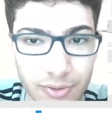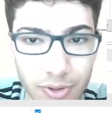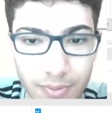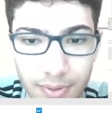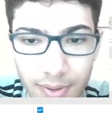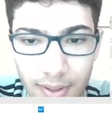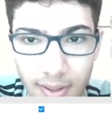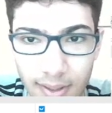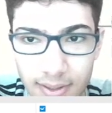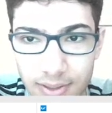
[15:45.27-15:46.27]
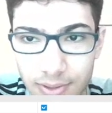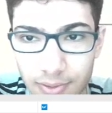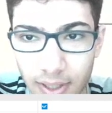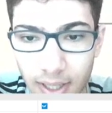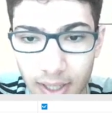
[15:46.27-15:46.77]
group. Let's
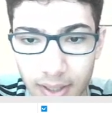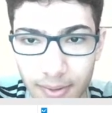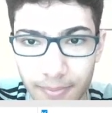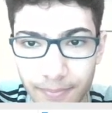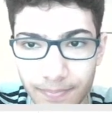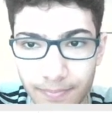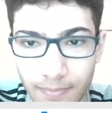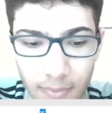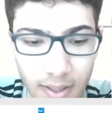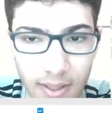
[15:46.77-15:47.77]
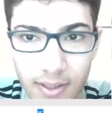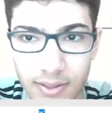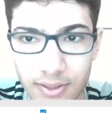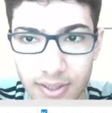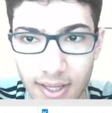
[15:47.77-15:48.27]
do a
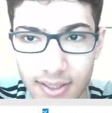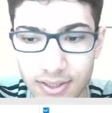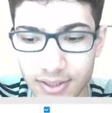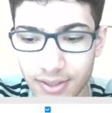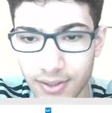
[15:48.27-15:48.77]
test.